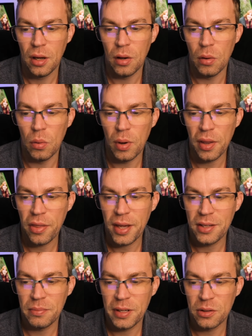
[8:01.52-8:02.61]

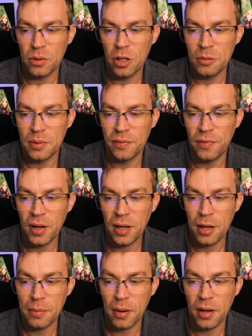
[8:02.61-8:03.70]
1000 Magical Herbs and
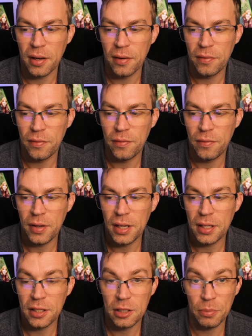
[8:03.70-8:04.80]
Fungi by
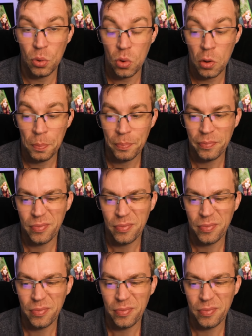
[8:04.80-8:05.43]
Phyllida Spore,